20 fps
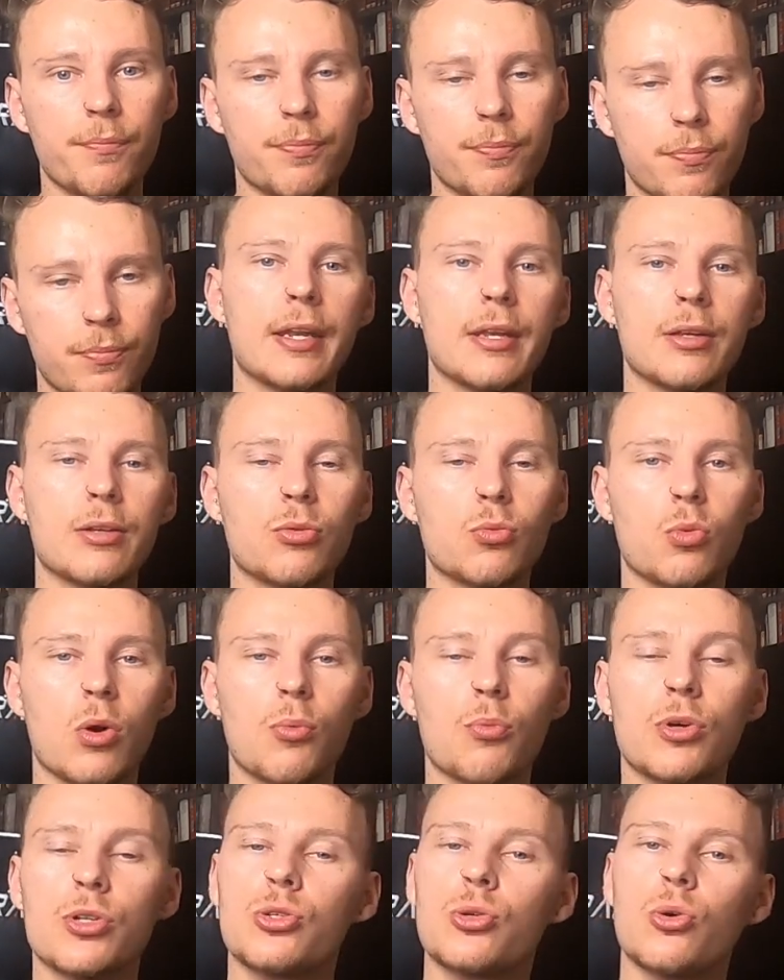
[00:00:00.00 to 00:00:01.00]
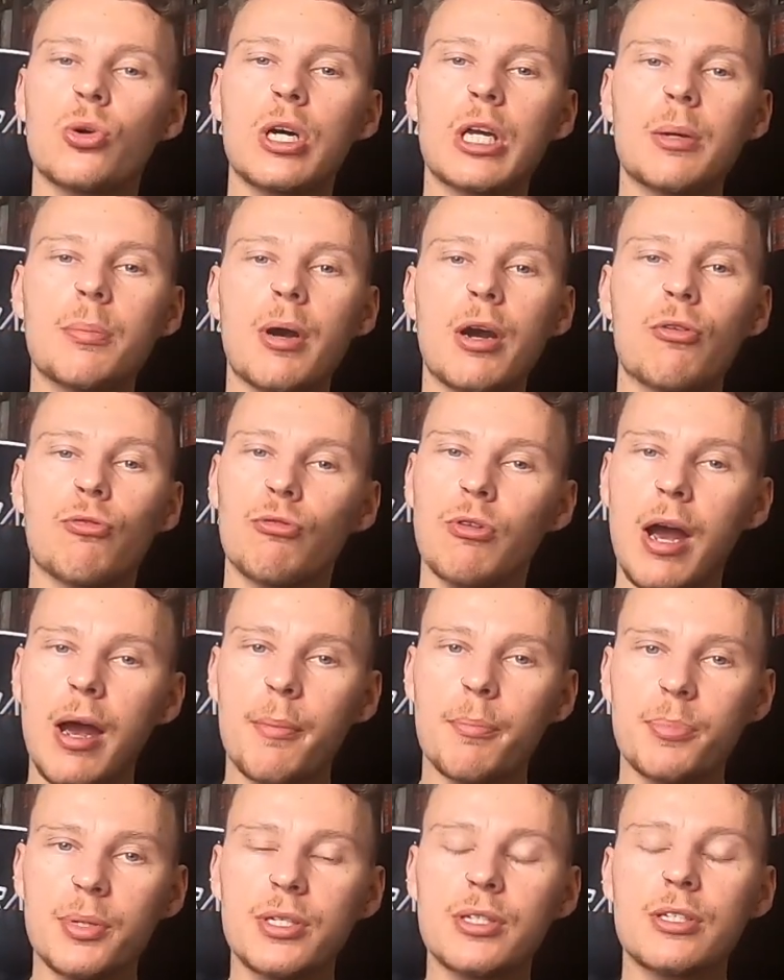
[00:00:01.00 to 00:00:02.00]
And when we're talking about
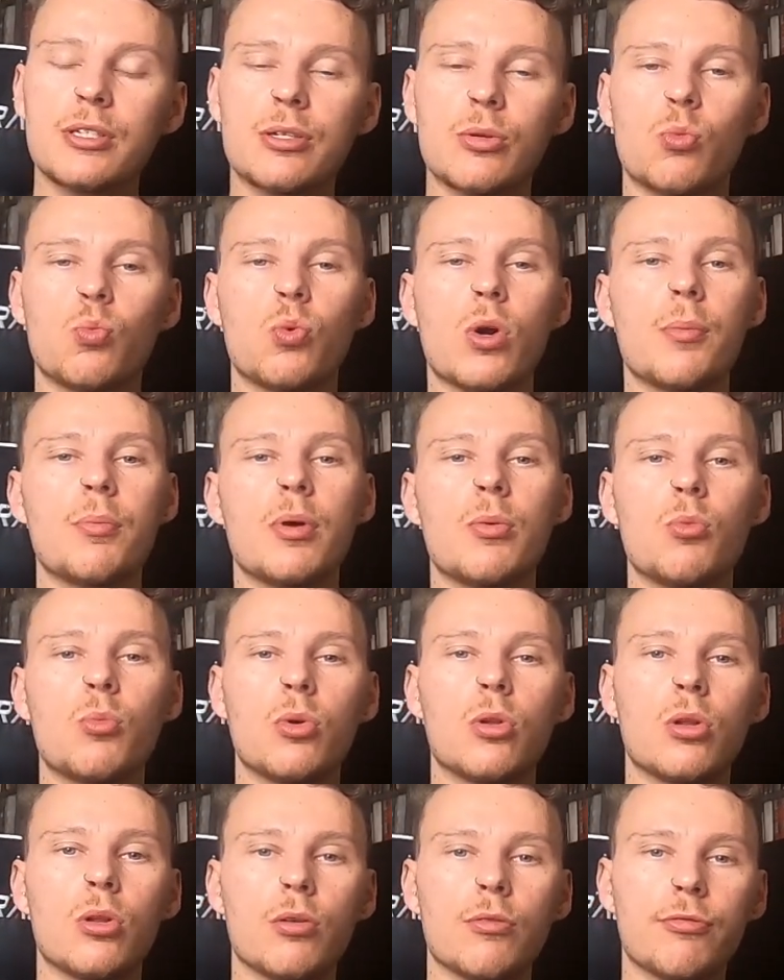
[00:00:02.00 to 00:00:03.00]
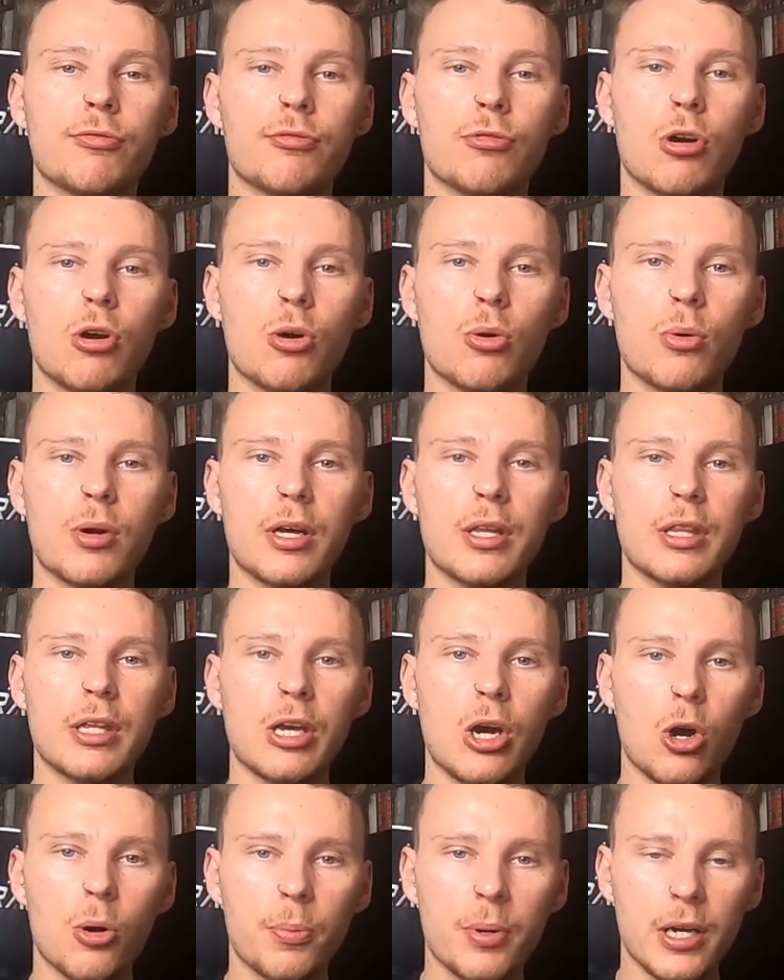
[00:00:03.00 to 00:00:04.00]
reps, women will throw in
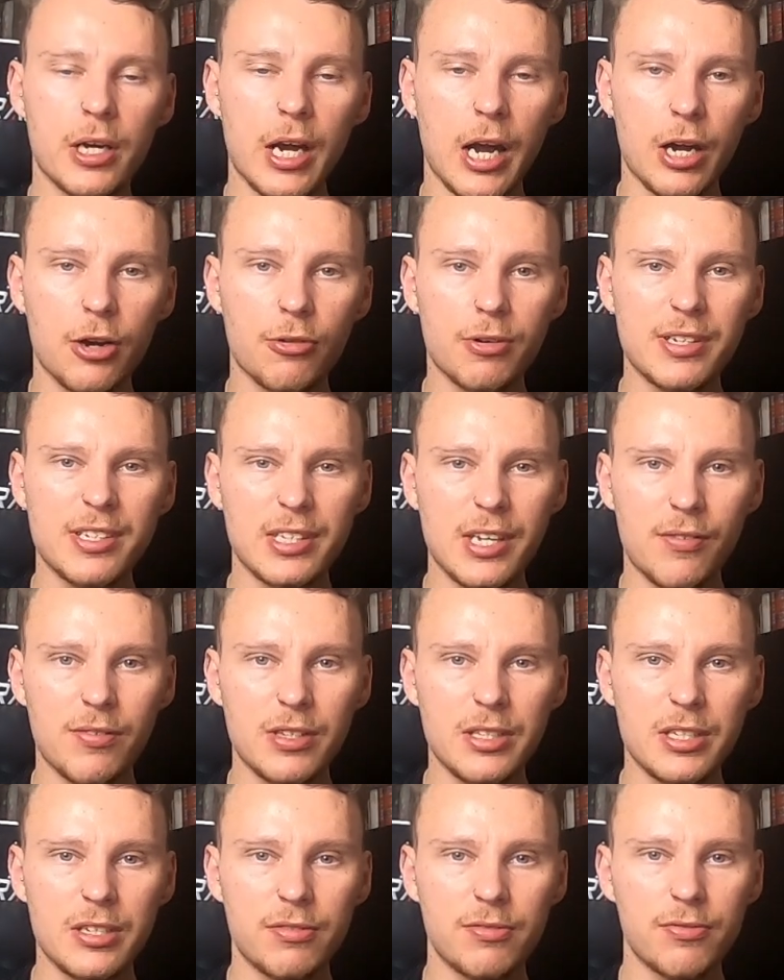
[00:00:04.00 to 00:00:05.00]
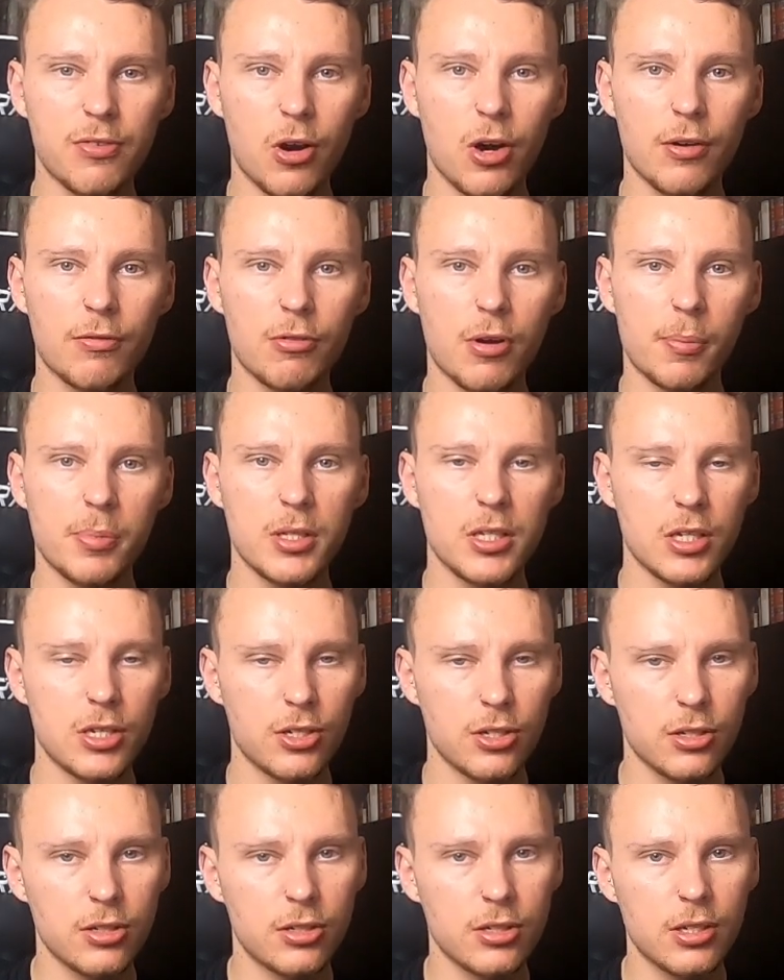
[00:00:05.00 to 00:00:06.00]
the open category 75
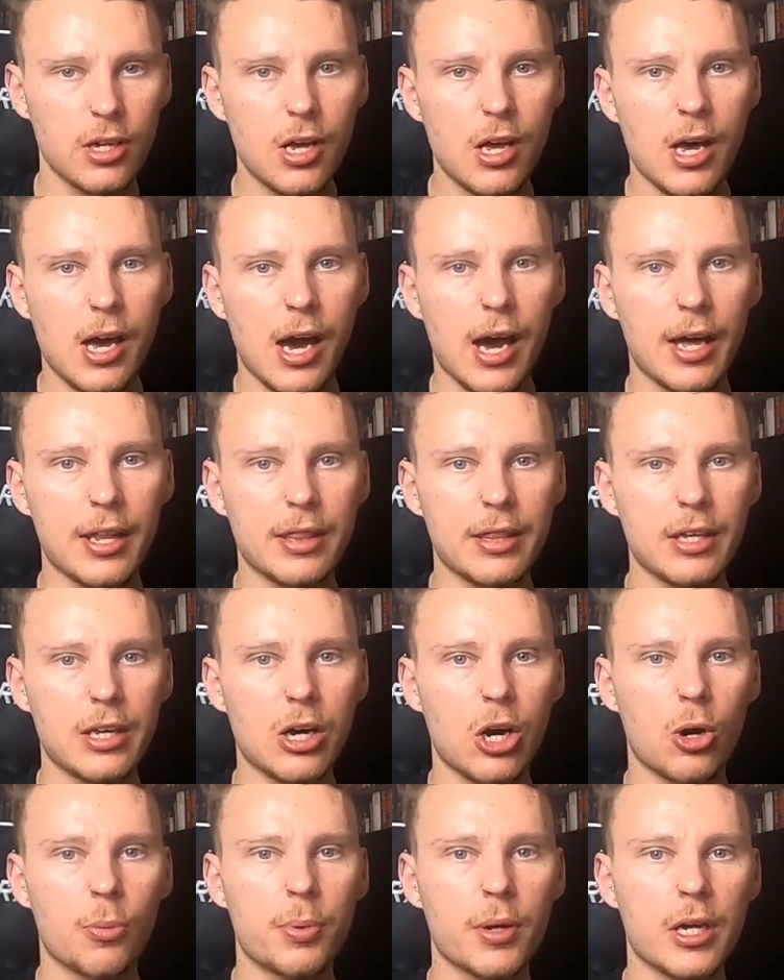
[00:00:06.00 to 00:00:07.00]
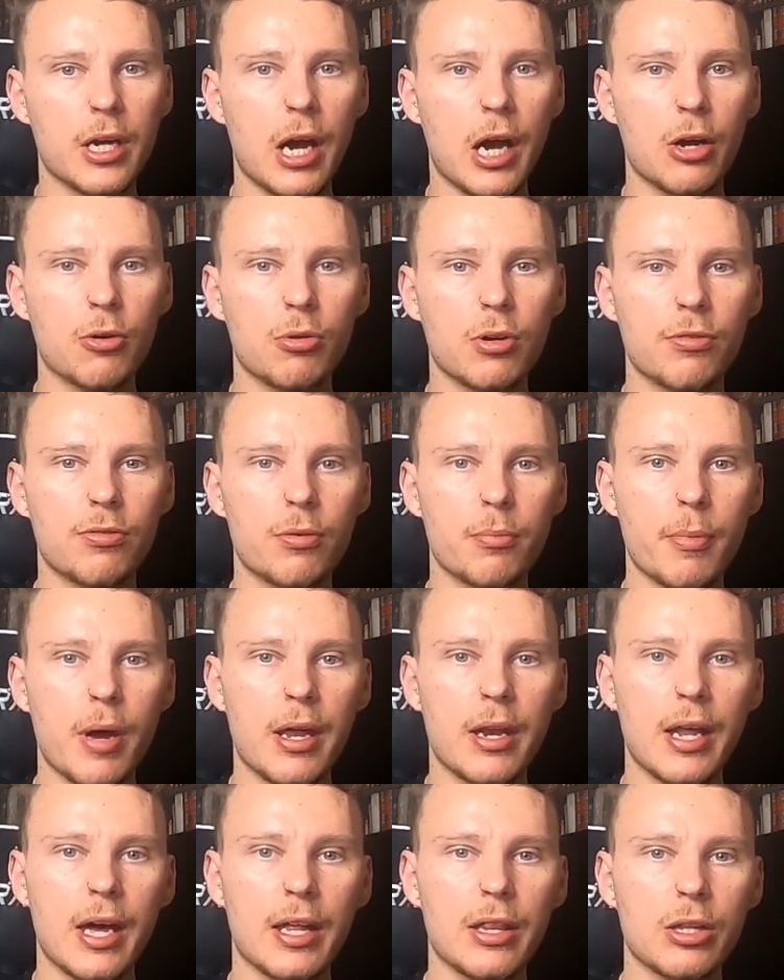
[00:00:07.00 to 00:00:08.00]
repetitions, and the open category for
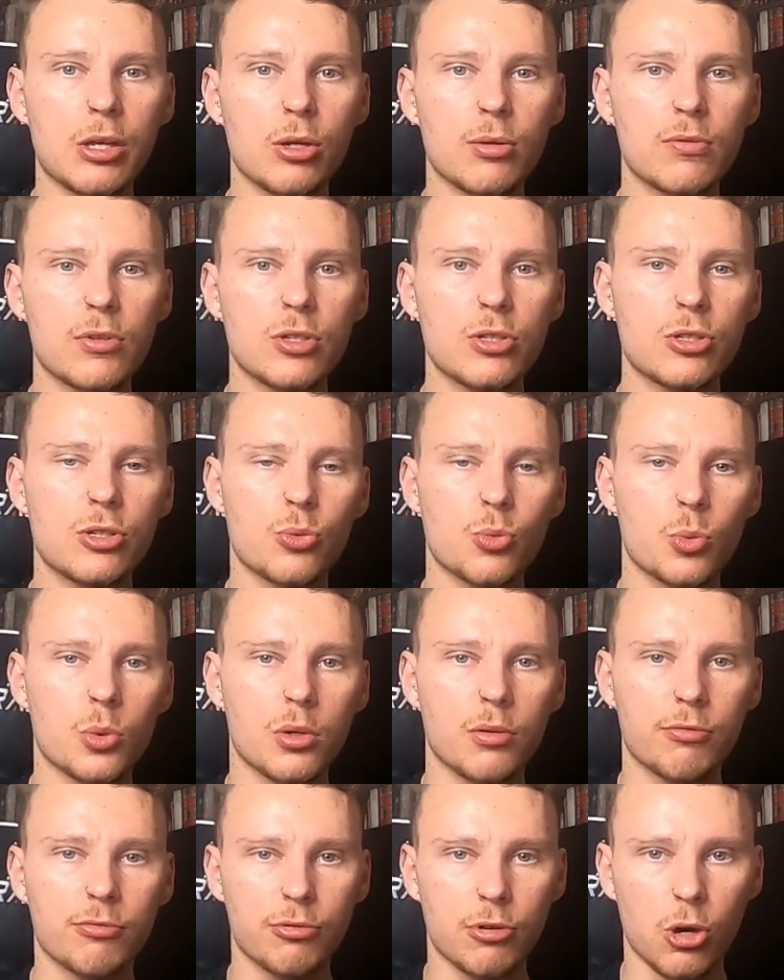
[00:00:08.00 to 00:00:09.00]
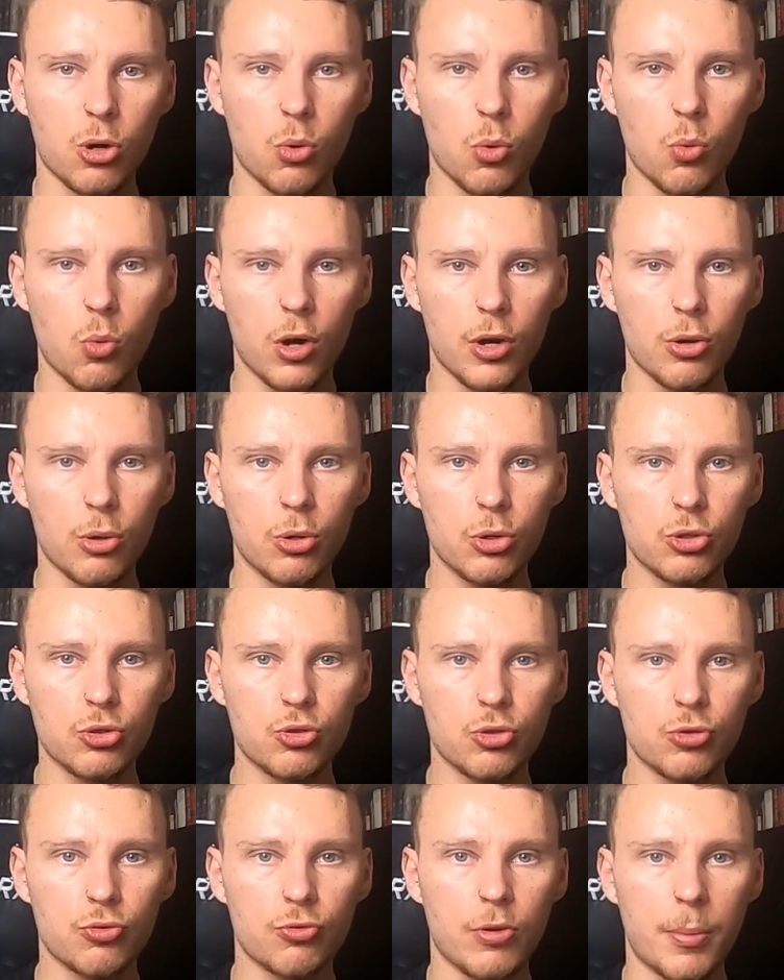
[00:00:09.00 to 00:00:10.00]
men and the others will throw
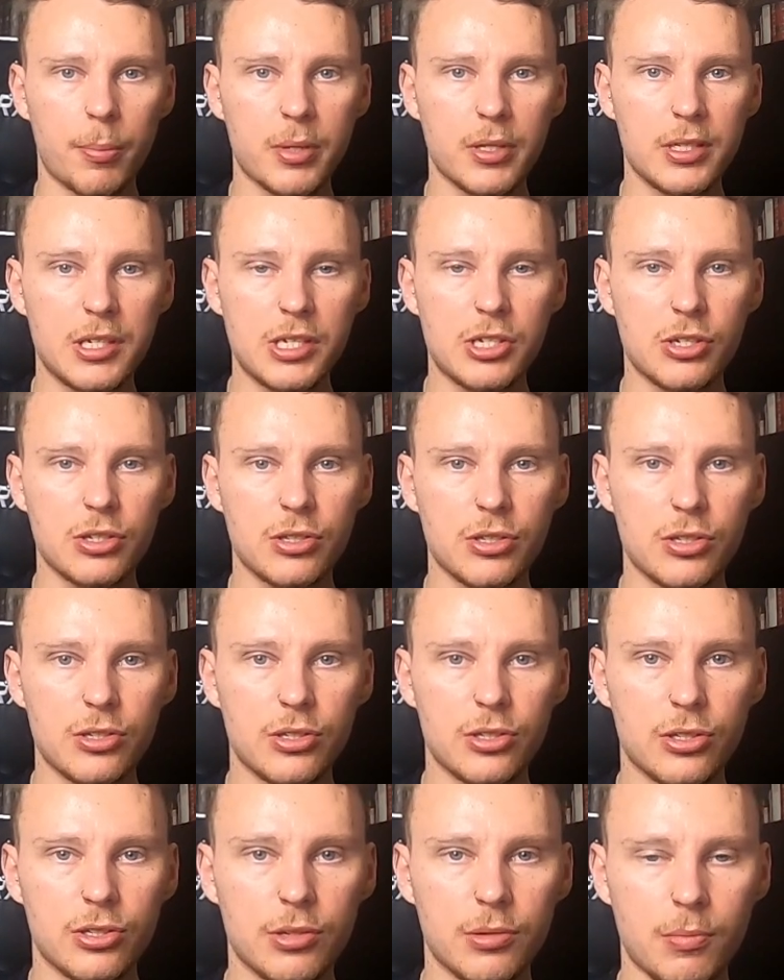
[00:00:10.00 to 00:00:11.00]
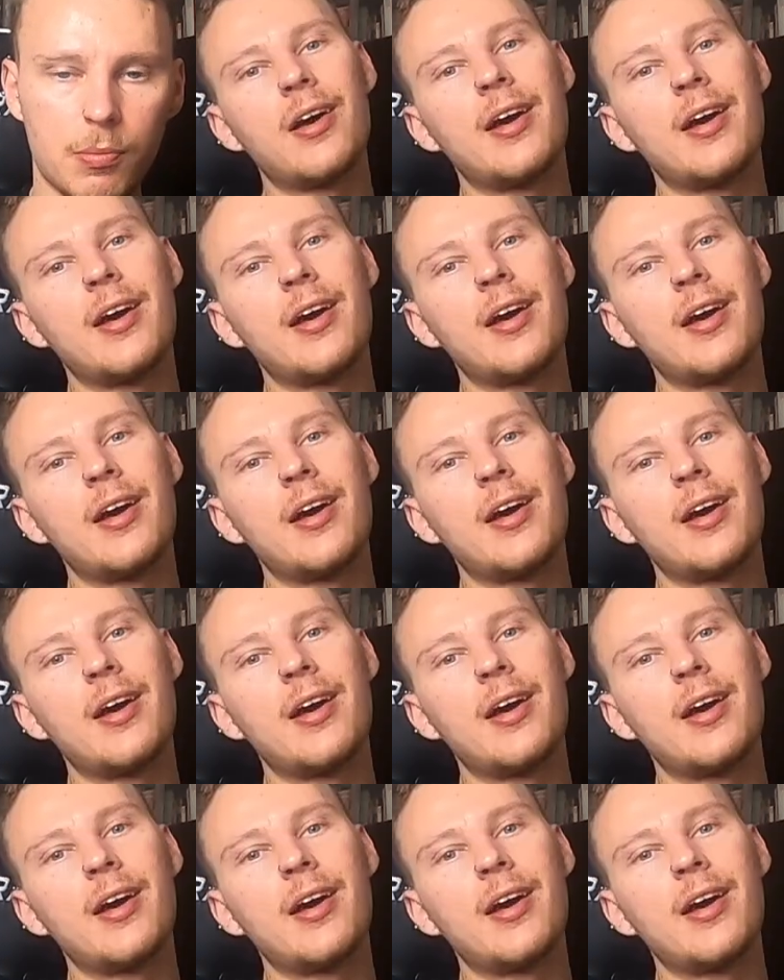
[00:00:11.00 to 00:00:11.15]
100 repetitions.